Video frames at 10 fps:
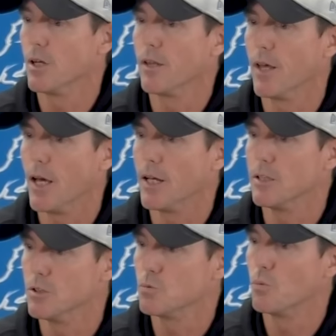on that
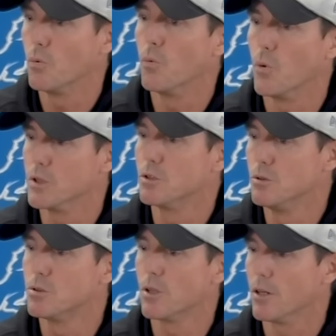is once
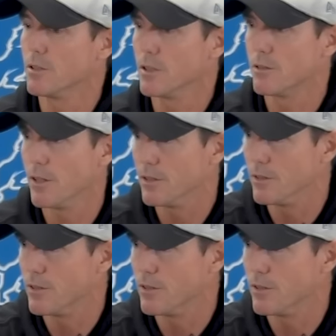you start dictating